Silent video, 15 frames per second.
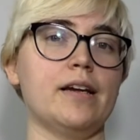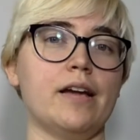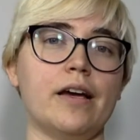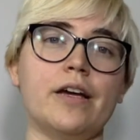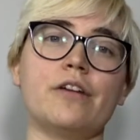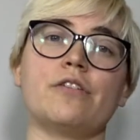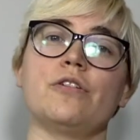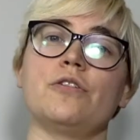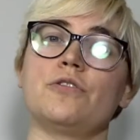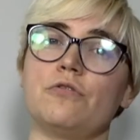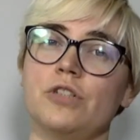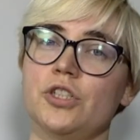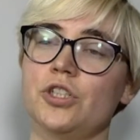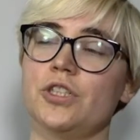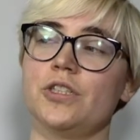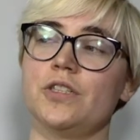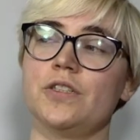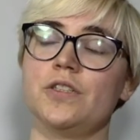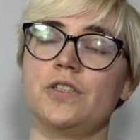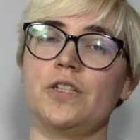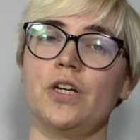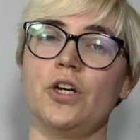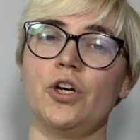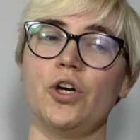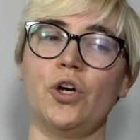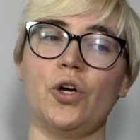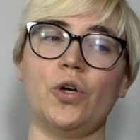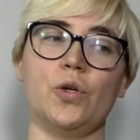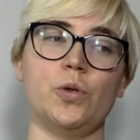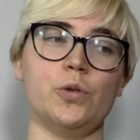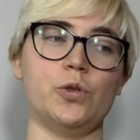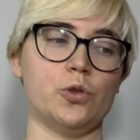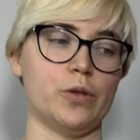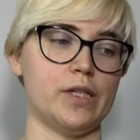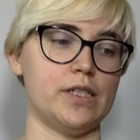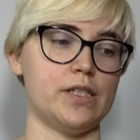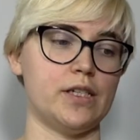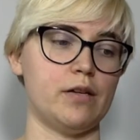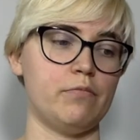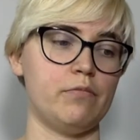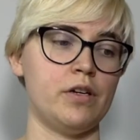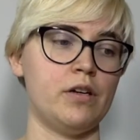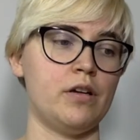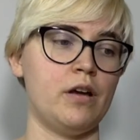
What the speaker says: like those Grishas who joined him,